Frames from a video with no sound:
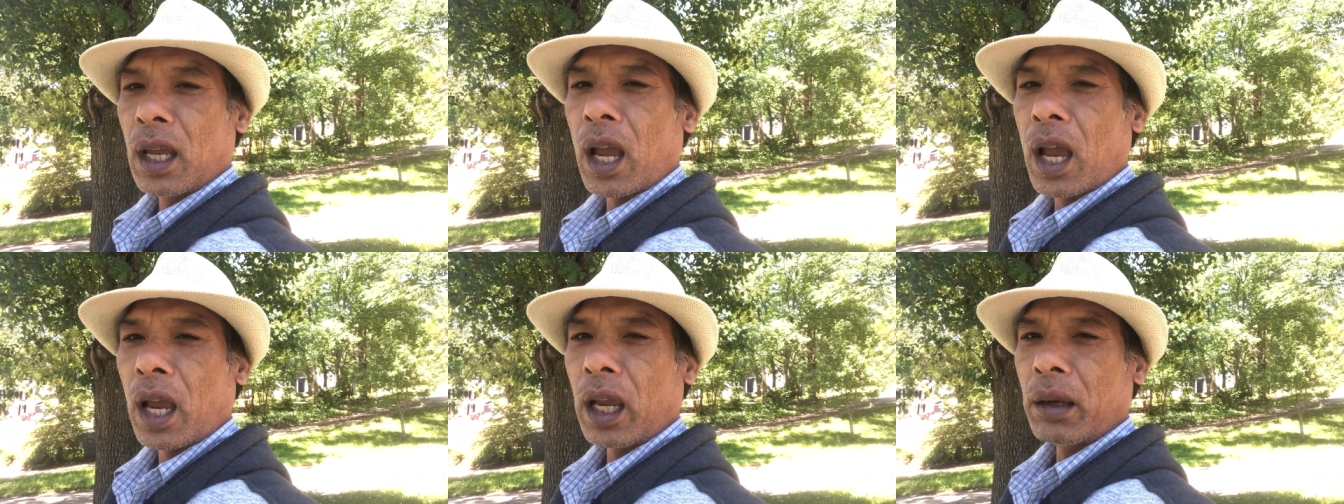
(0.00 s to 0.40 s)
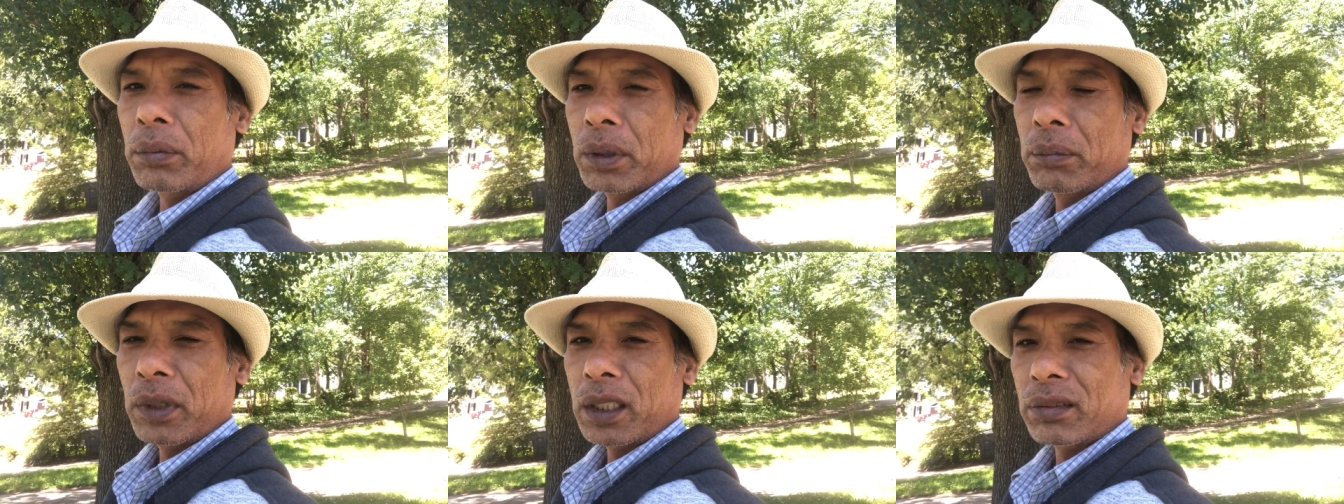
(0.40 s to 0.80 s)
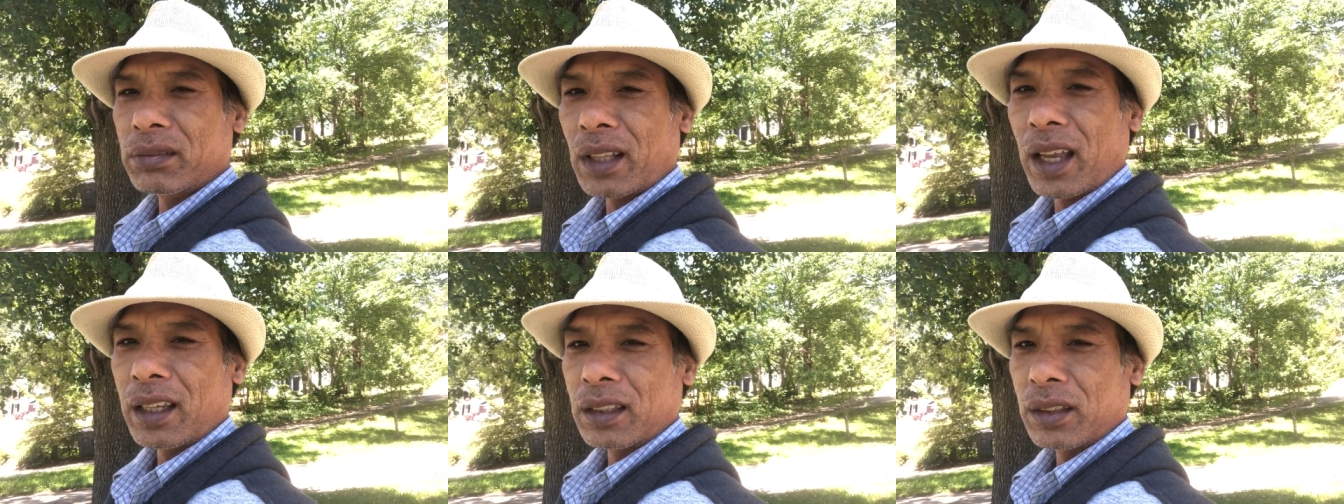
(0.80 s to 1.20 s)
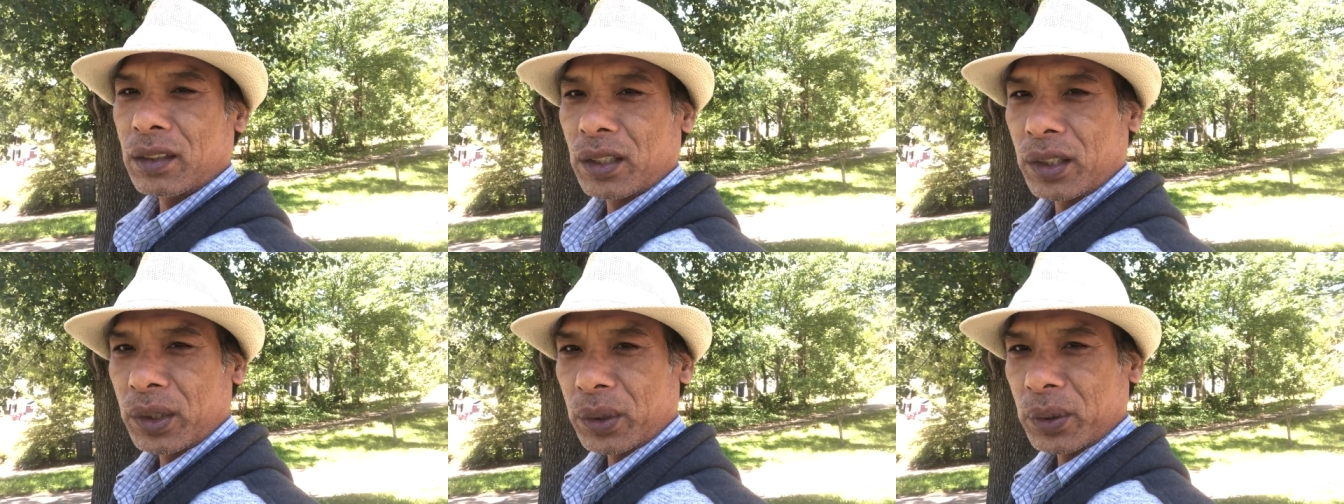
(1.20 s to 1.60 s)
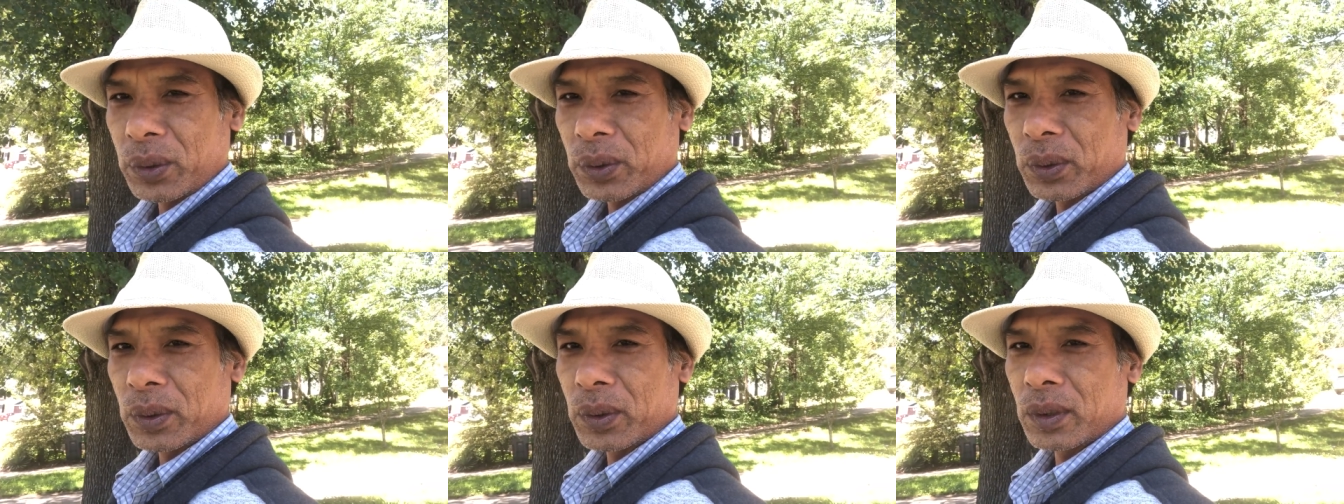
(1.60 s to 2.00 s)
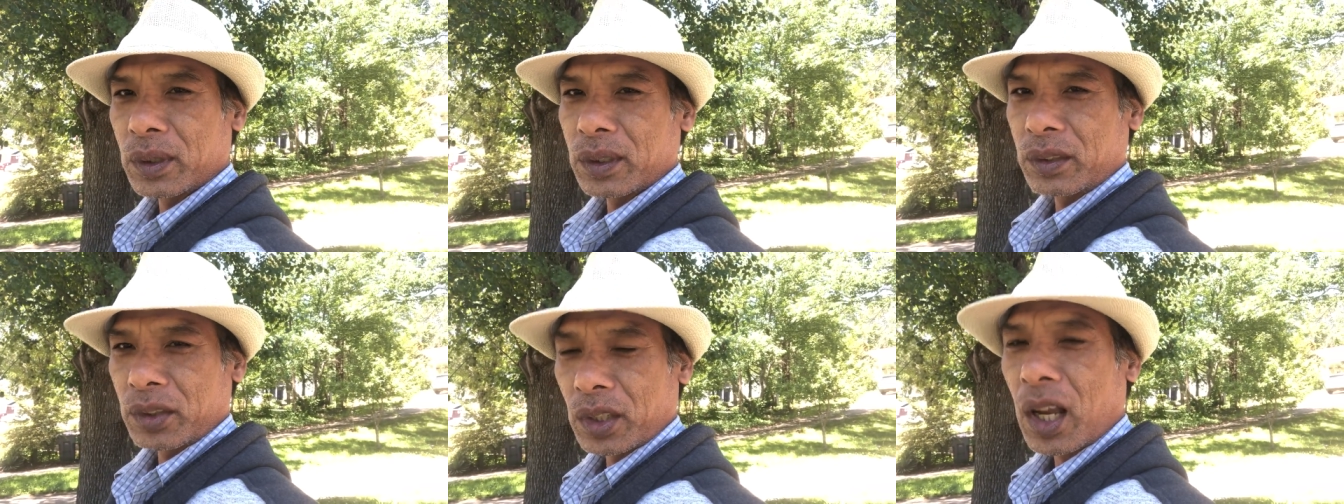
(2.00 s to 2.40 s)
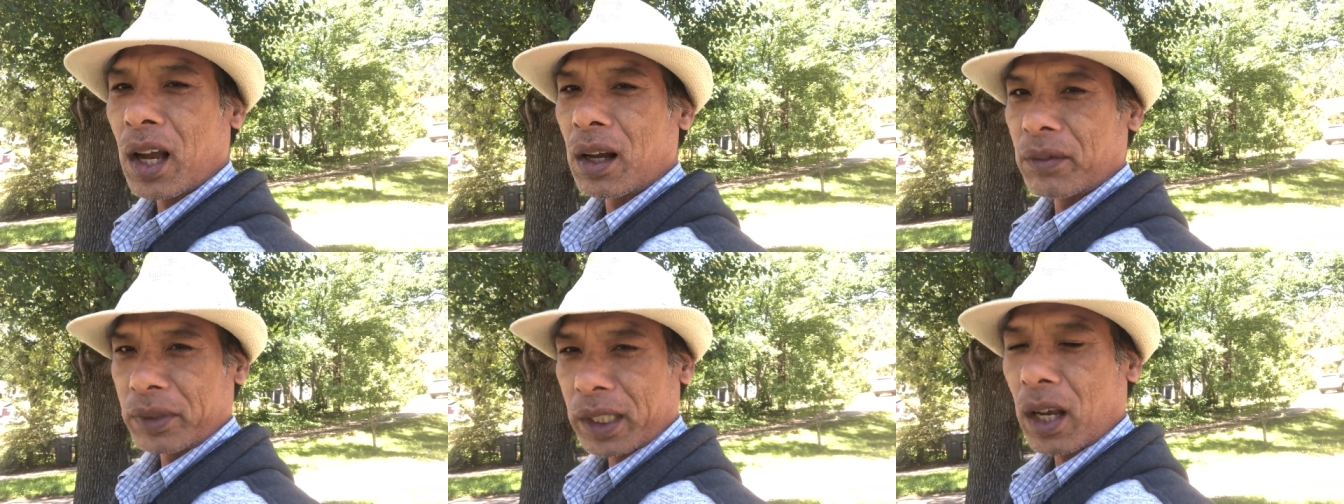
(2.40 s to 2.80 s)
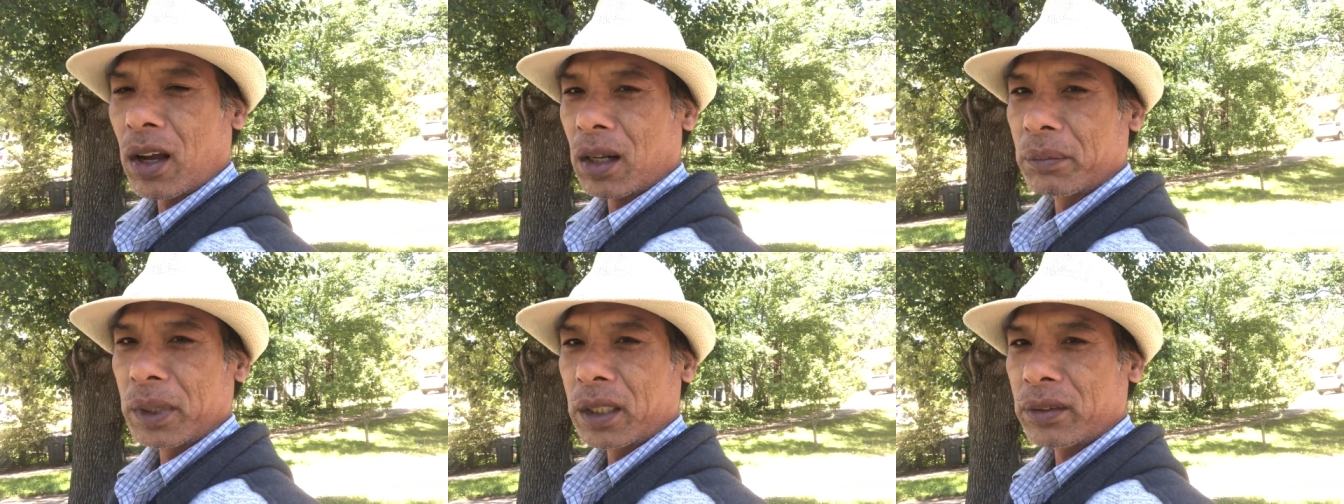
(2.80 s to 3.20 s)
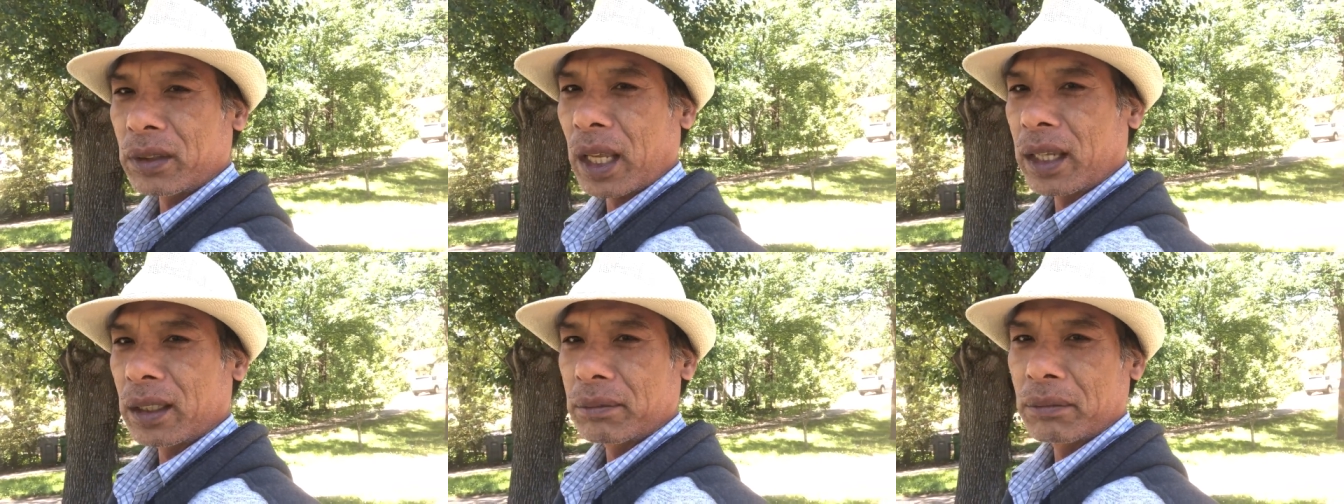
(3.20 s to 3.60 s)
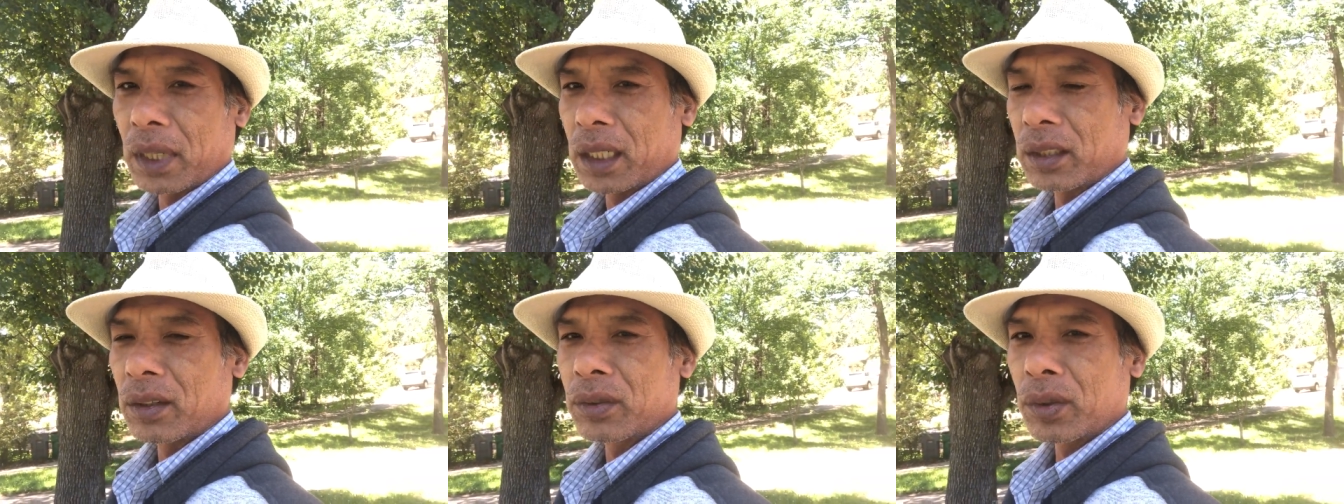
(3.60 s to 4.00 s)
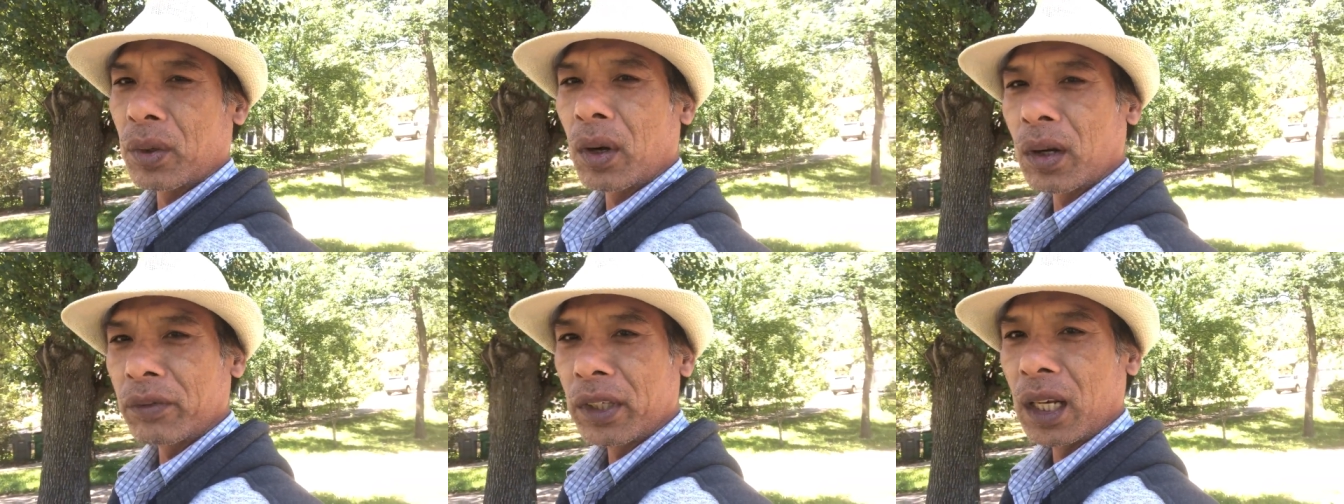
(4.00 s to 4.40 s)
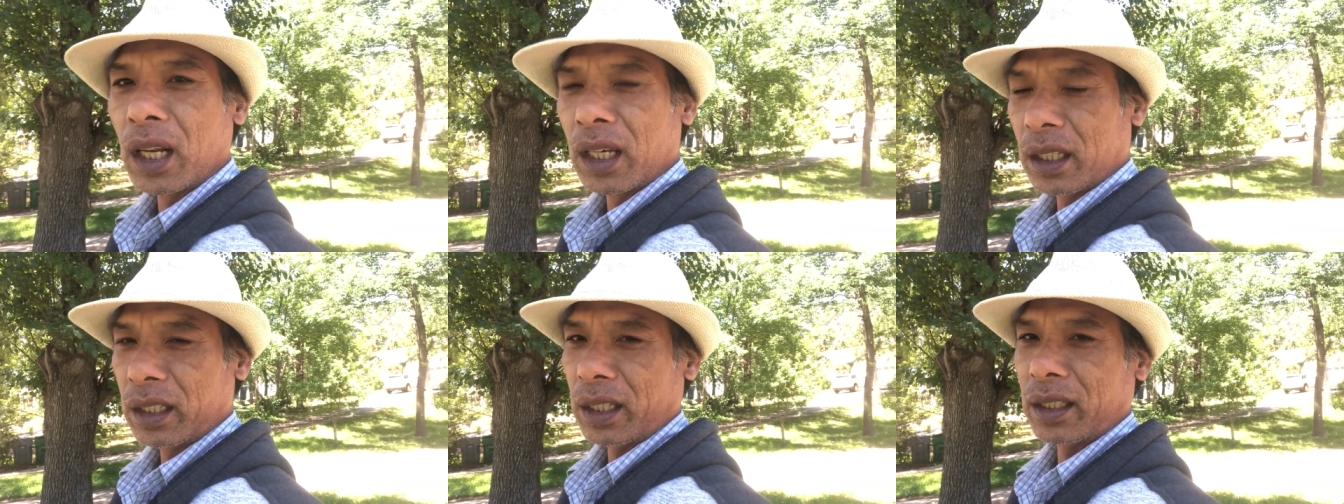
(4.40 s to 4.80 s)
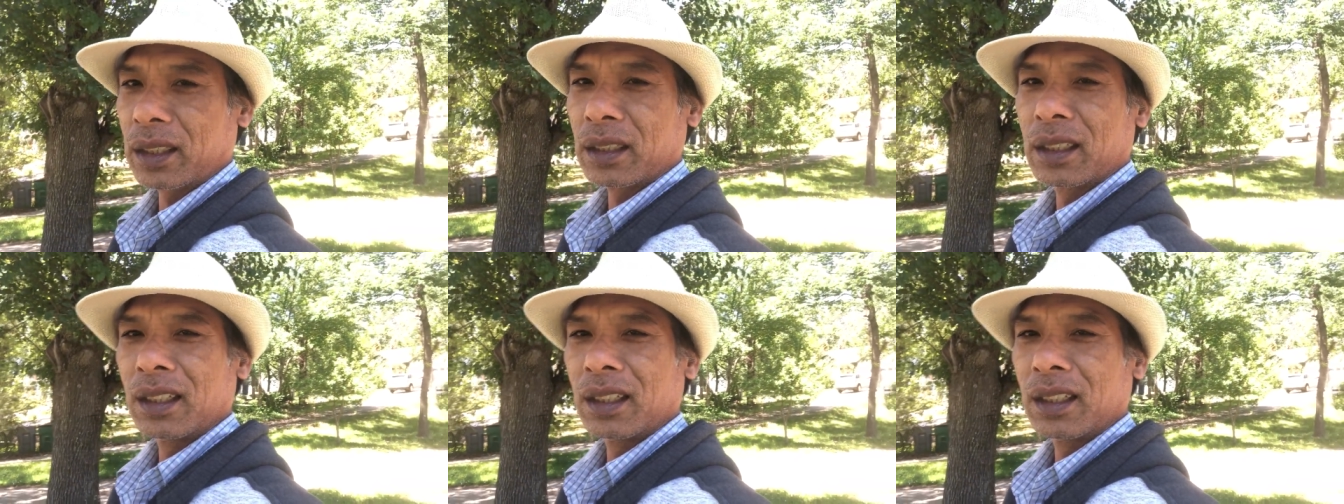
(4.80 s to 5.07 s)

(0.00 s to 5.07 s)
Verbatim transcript: Every mistake you do, you call, we call mistake, but of course we're learning.